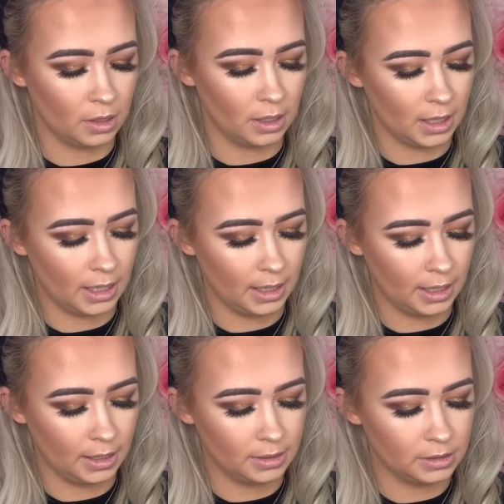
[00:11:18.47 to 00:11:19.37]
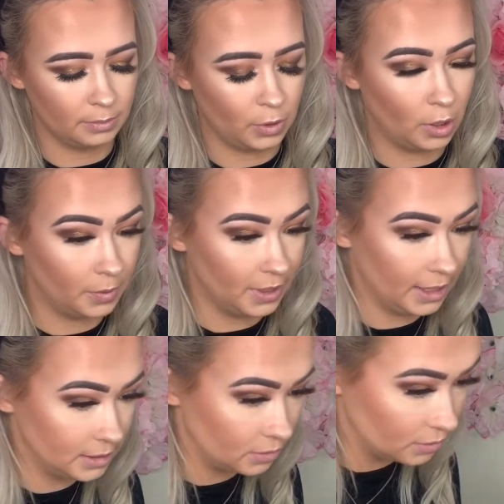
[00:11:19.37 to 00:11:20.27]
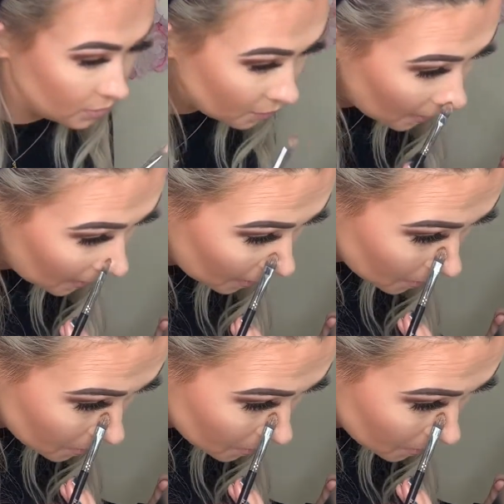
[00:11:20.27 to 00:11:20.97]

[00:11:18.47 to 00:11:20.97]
and pop this under the eye.